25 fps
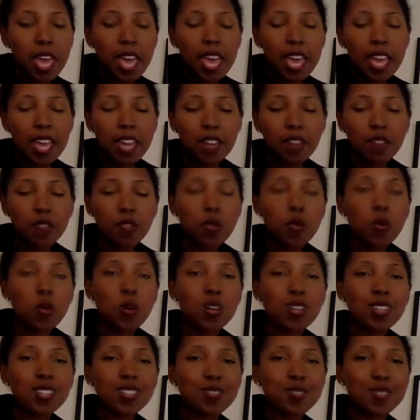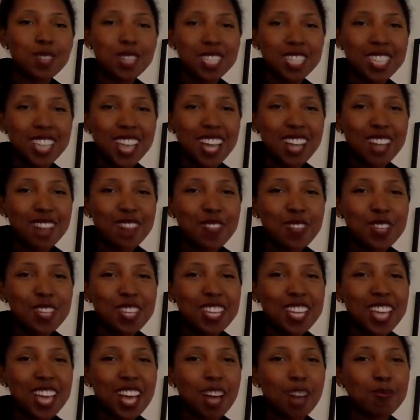and of course, reach out if you
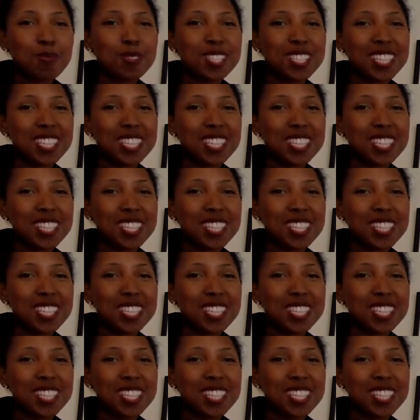need help.